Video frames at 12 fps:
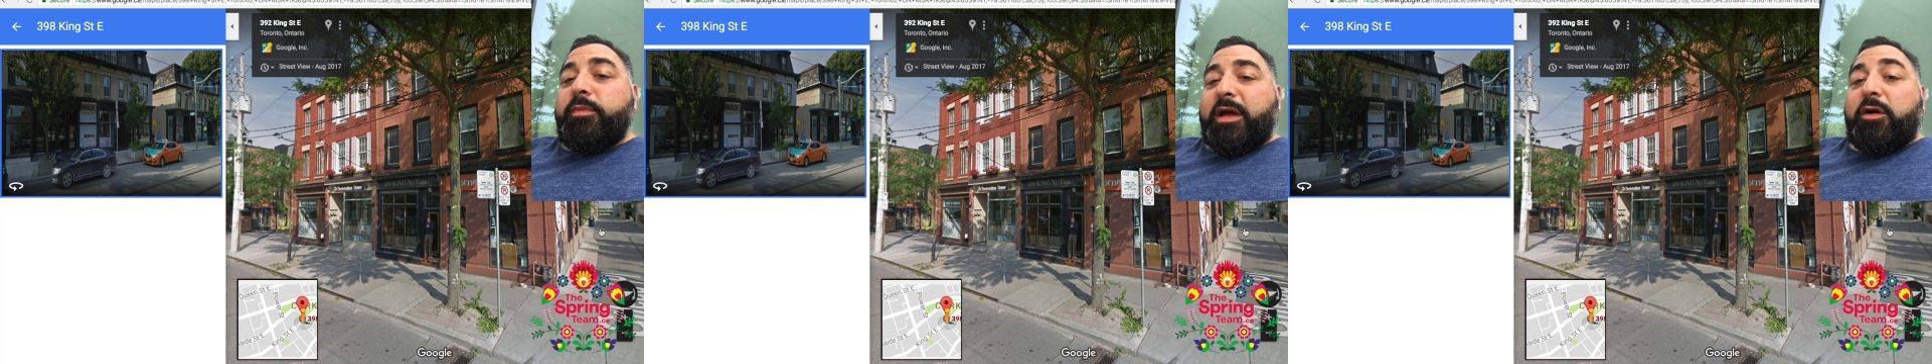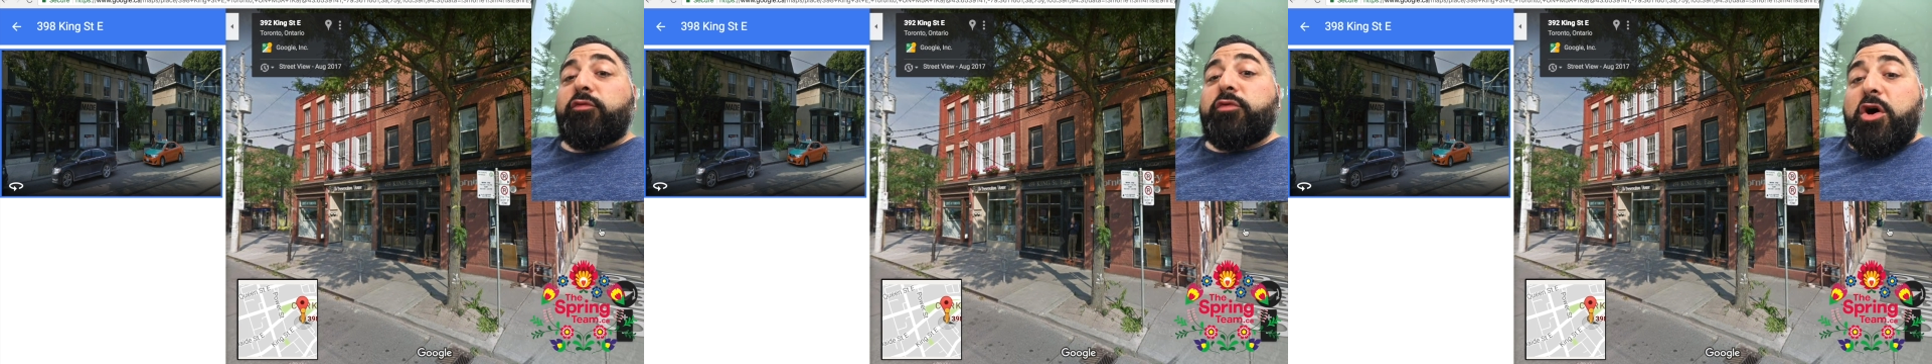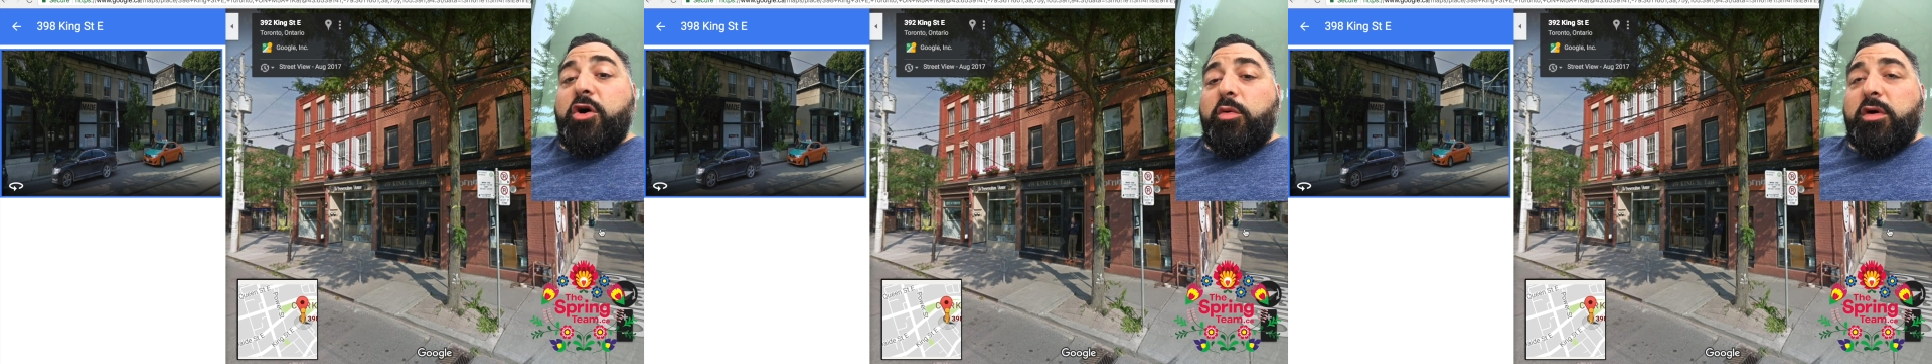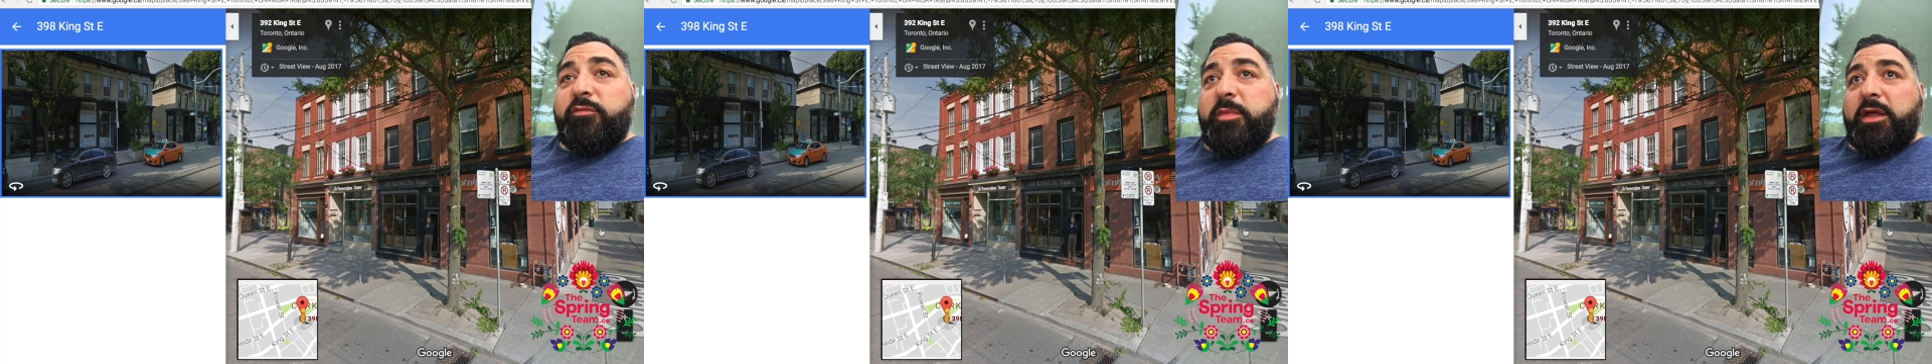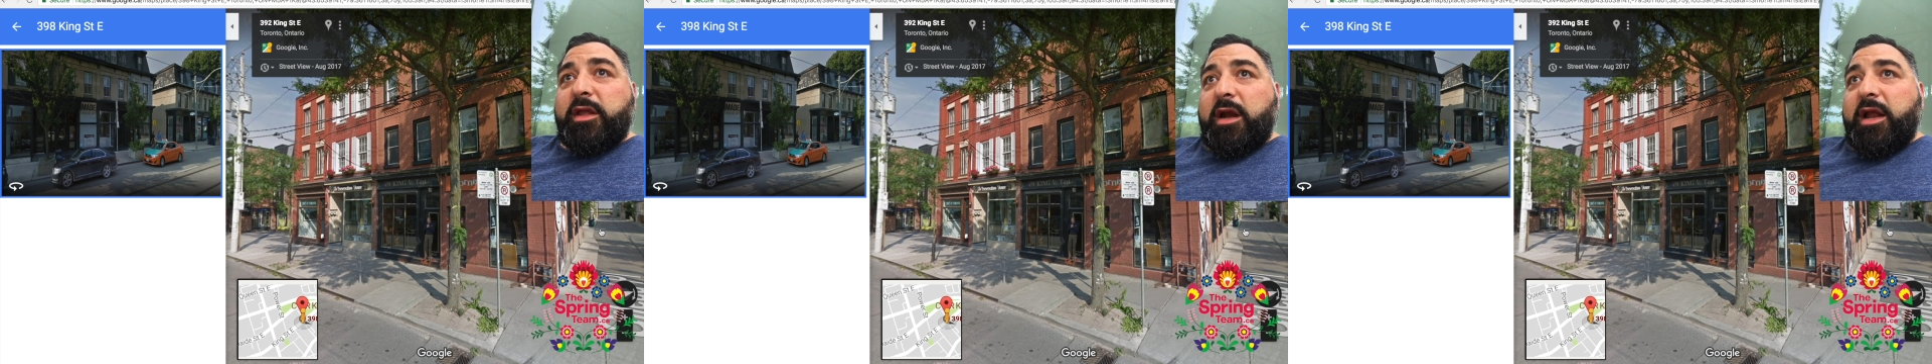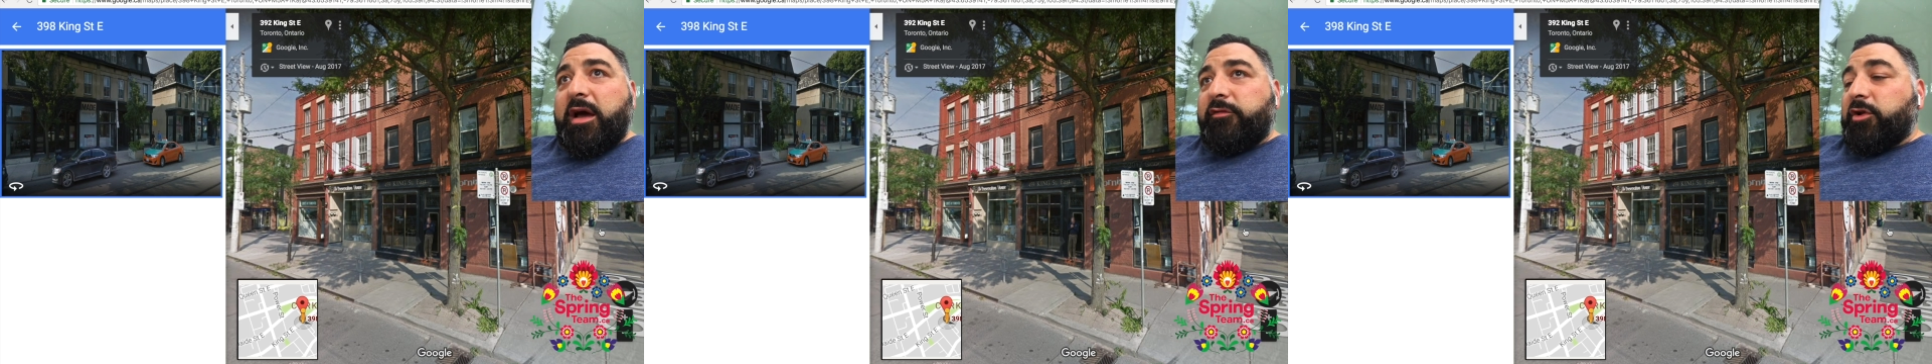like a row of $1.5 million
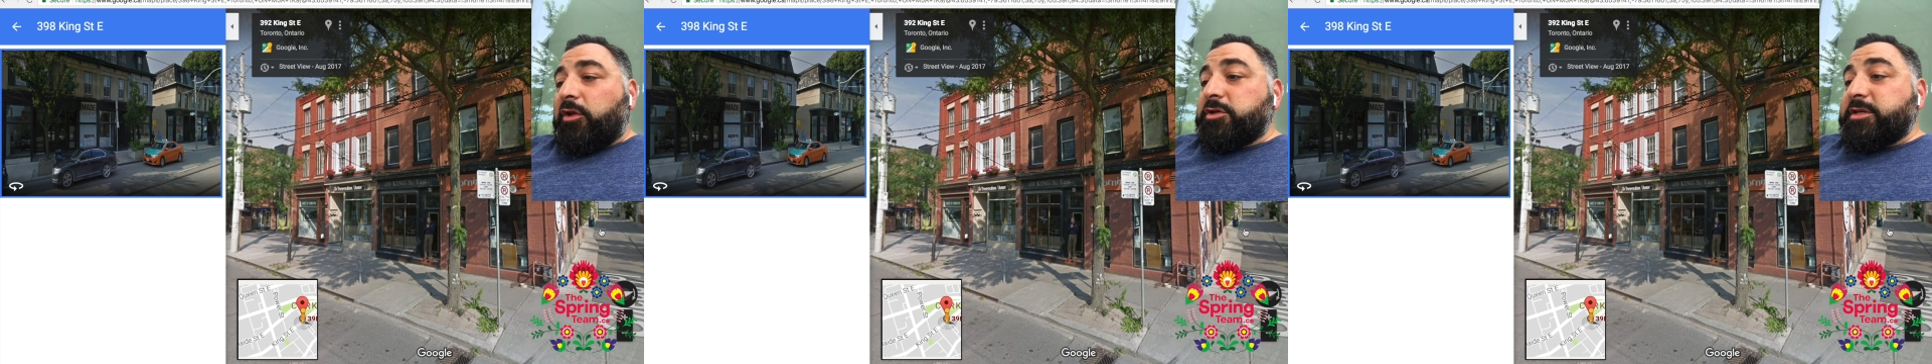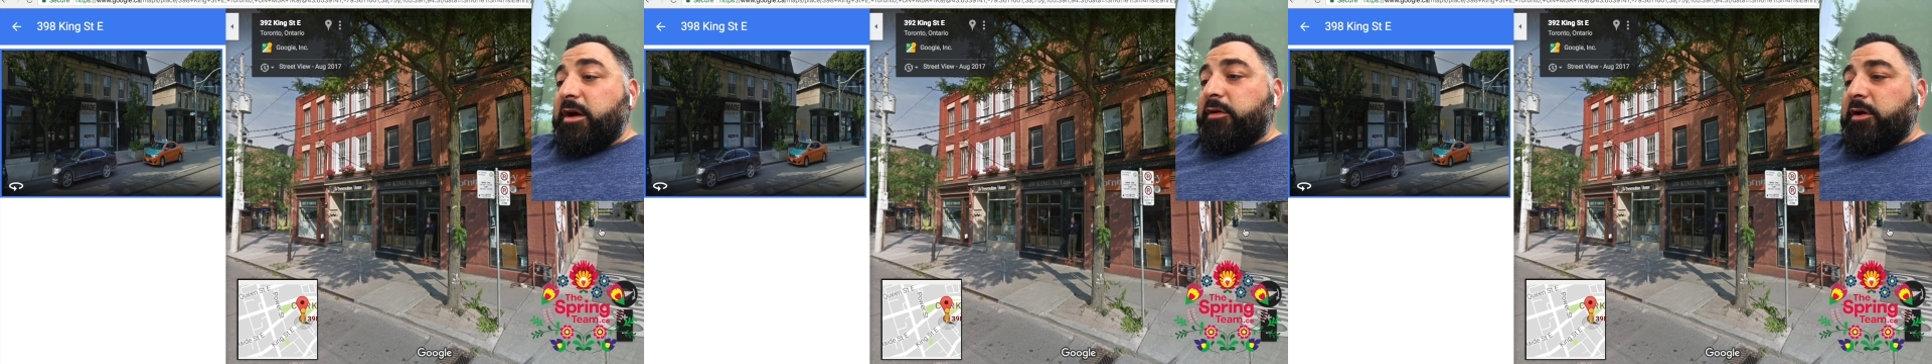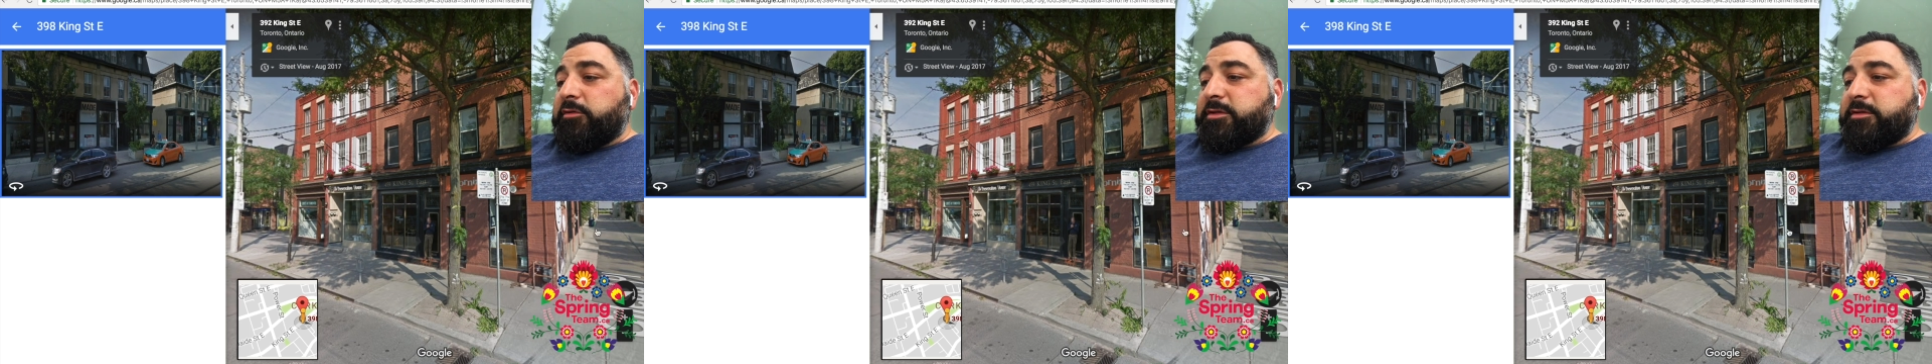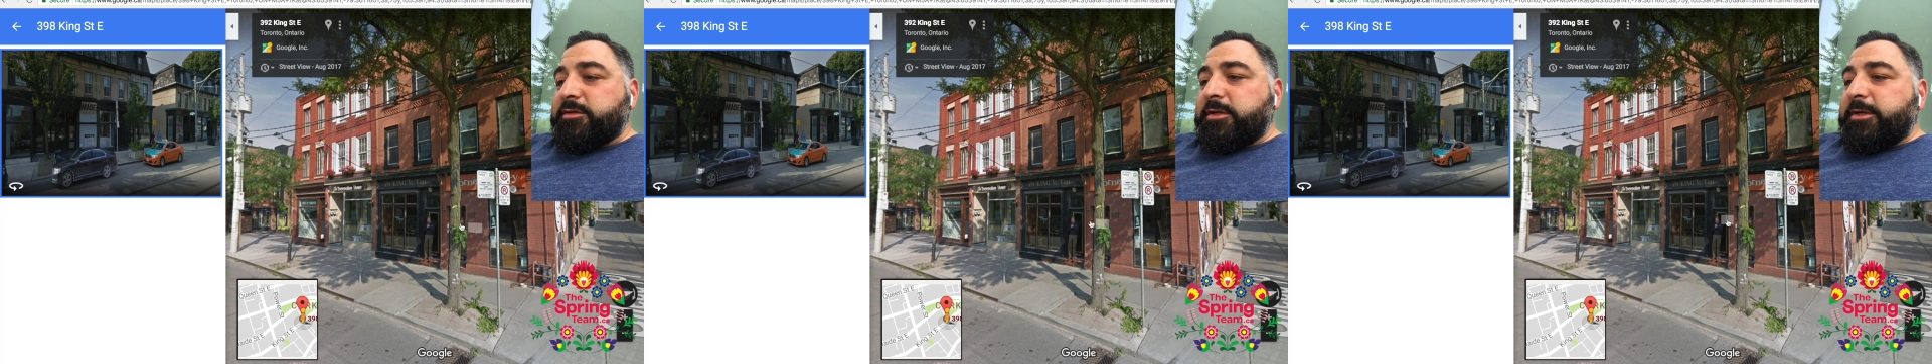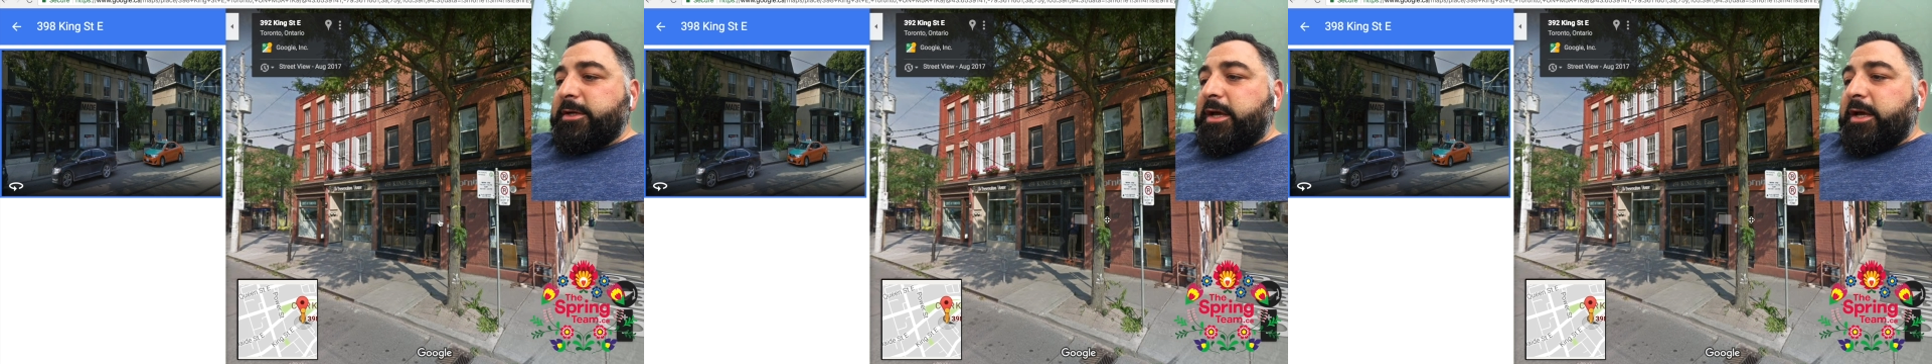townhouses.